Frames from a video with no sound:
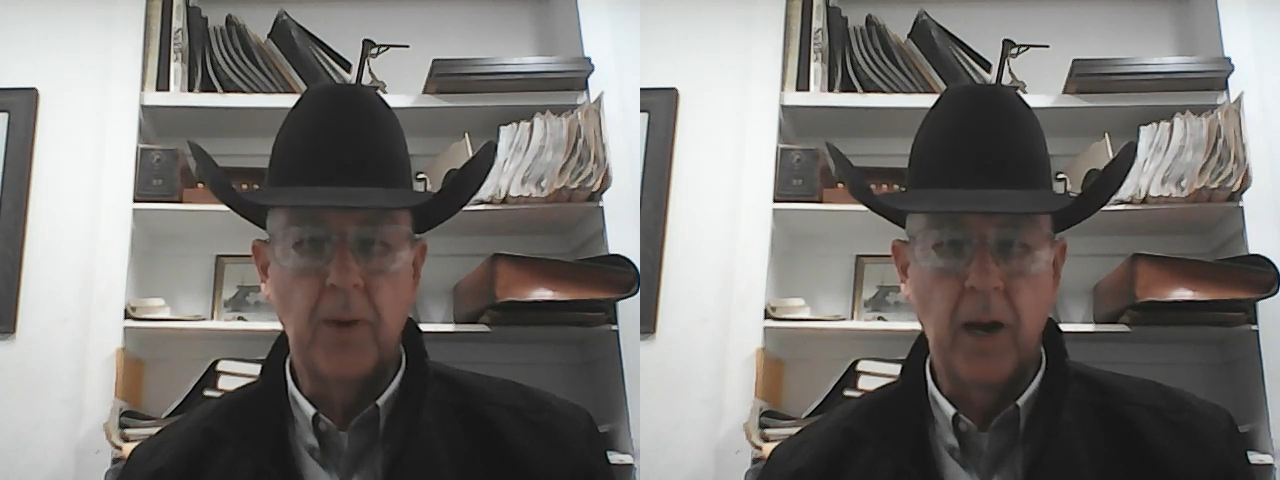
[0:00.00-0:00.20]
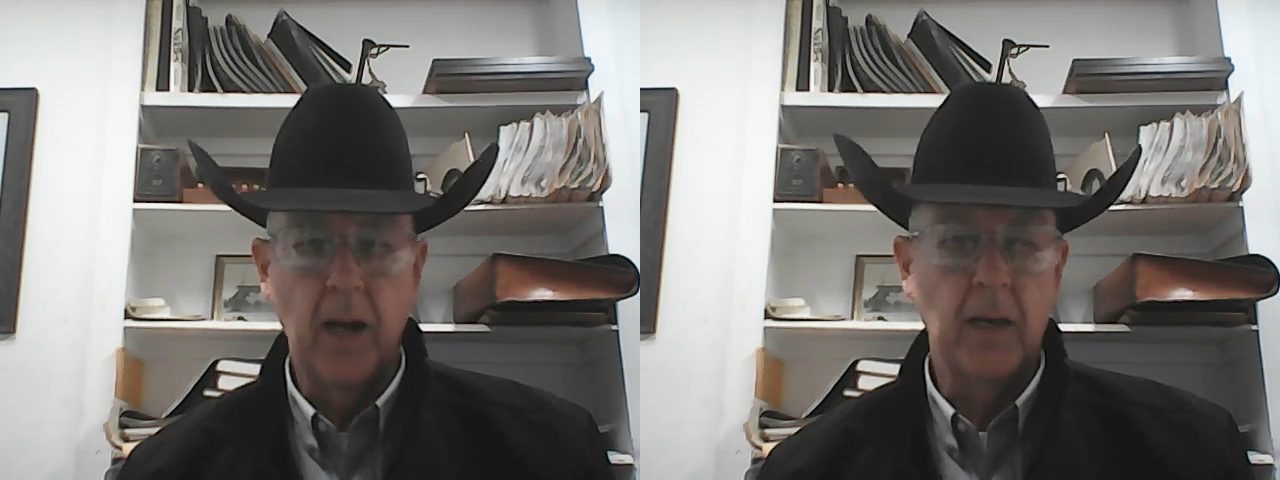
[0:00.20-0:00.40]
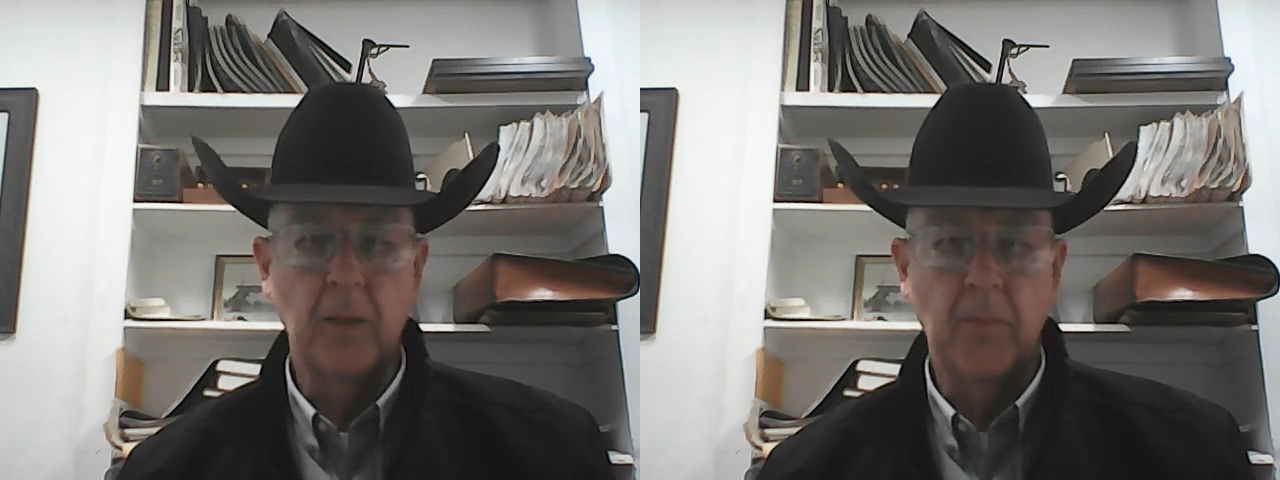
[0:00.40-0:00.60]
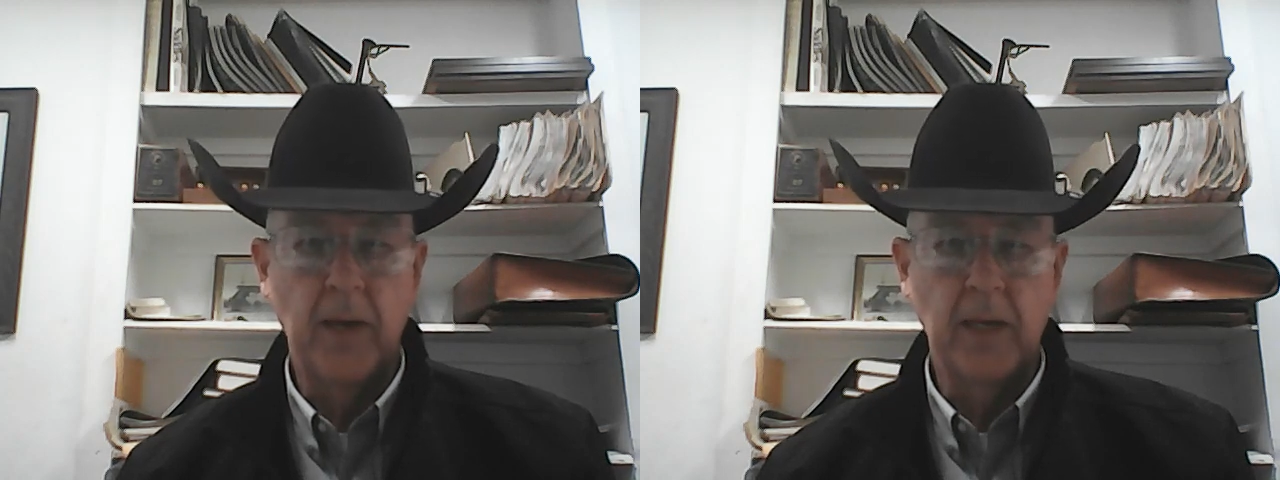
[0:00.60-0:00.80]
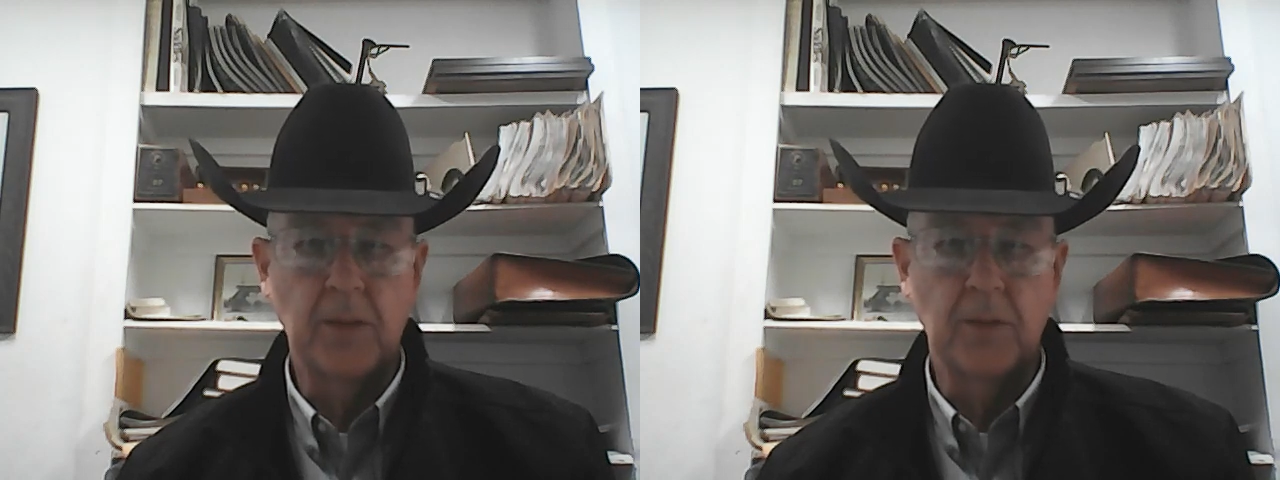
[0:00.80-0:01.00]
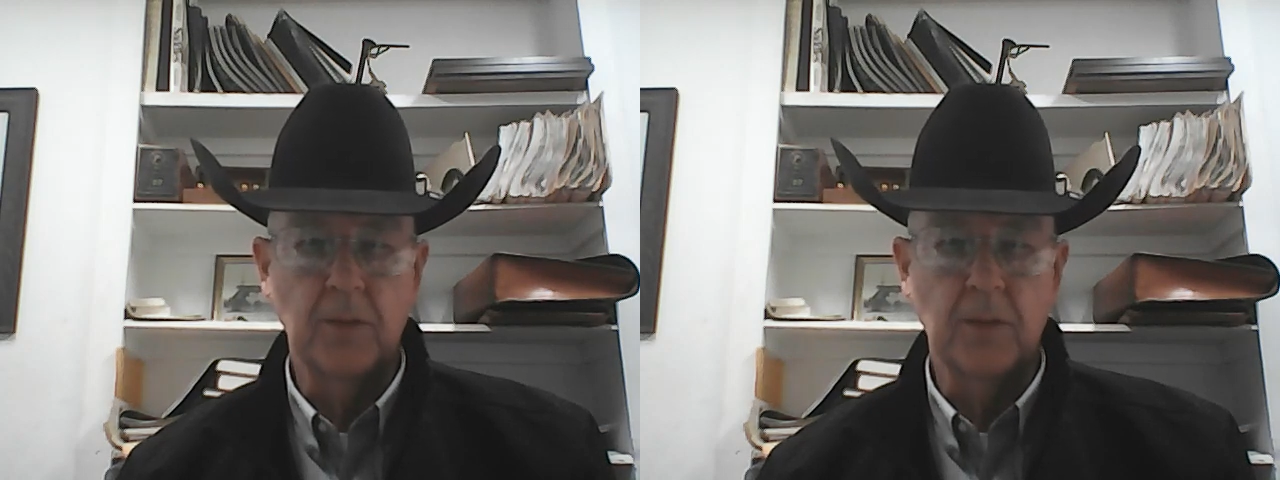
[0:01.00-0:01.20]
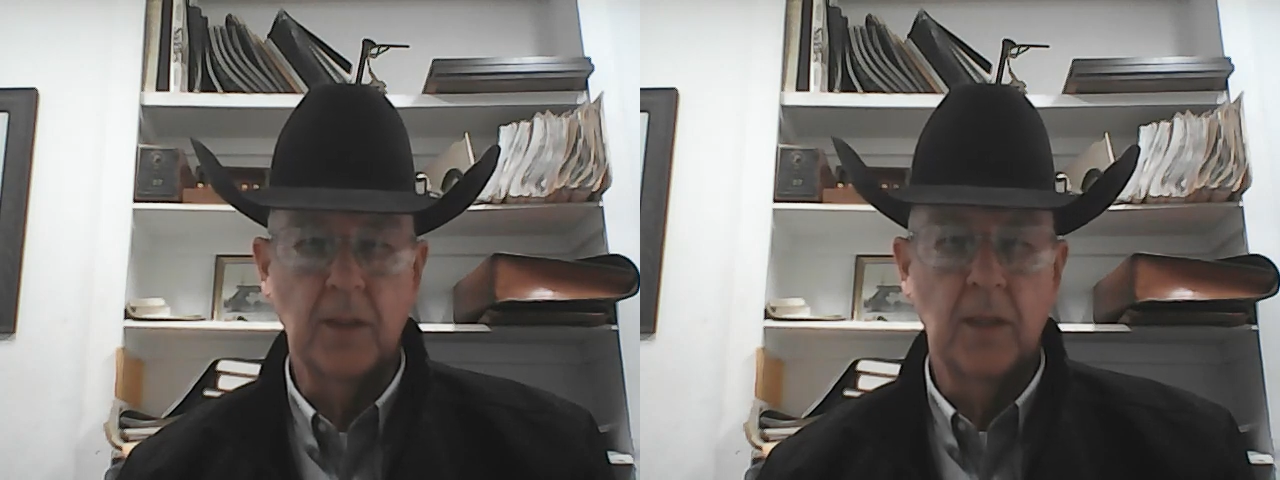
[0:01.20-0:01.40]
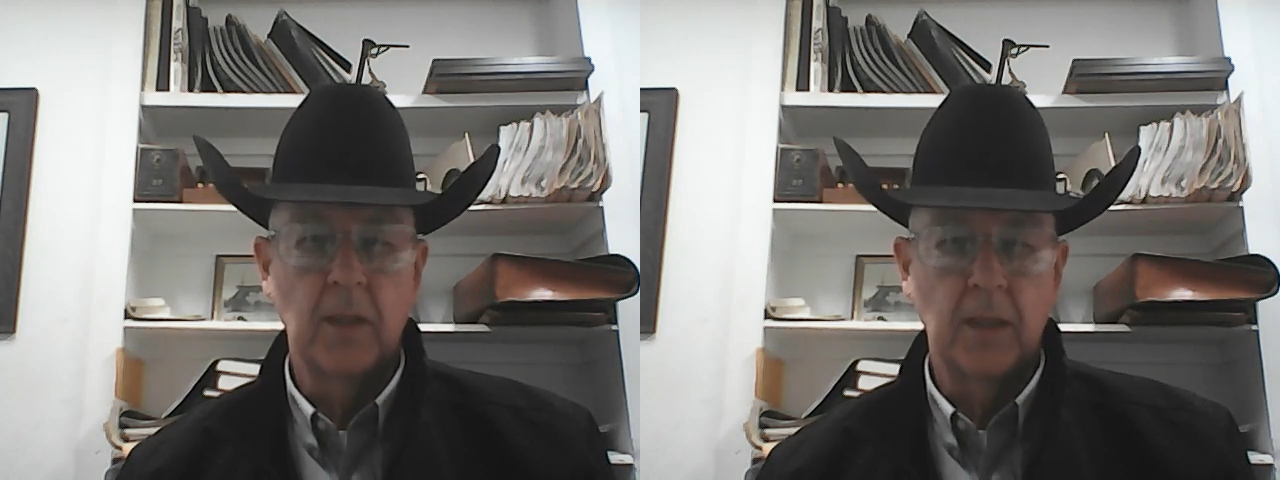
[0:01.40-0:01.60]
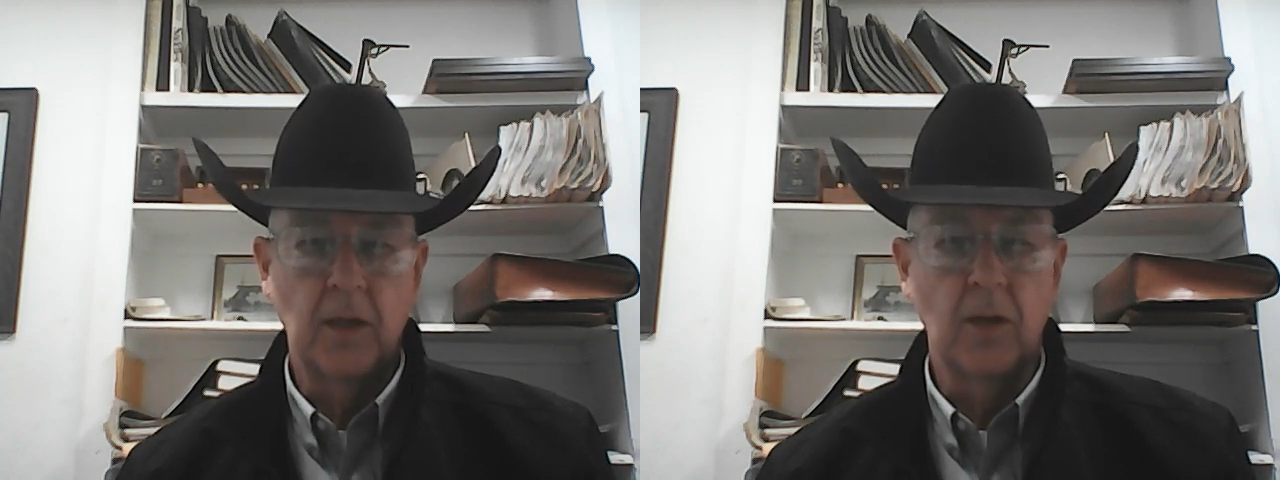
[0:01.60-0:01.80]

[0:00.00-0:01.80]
prowling pastures in